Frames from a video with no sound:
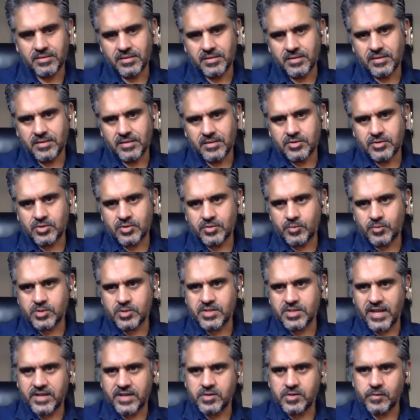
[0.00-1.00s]
So it was
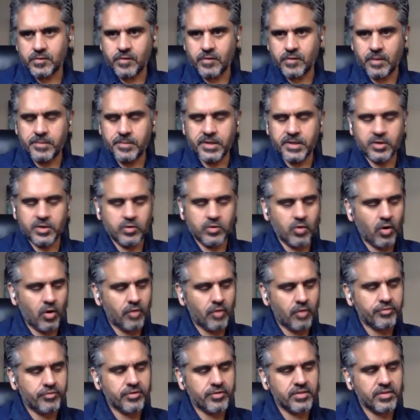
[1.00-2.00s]
nice of Amit to
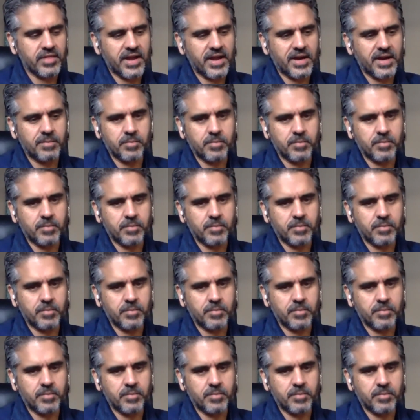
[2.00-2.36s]
offer that,